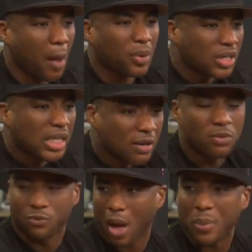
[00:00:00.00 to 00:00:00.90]
I believed
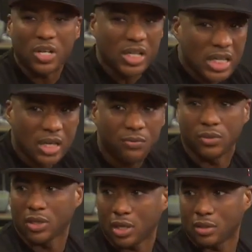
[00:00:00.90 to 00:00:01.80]
them. I
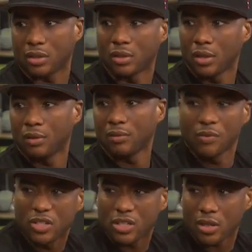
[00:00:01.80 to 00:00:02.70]
believe Jay-Z.
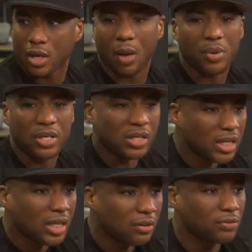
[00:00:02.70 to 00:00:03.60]
Even to this day, I
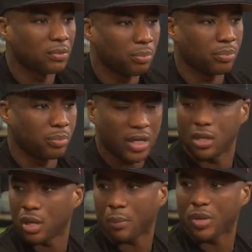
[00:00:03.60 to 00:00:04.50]
believed
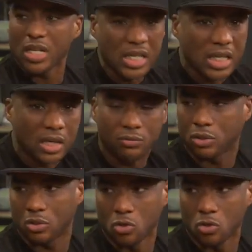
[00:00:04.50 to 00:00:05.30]
Biggie. I believed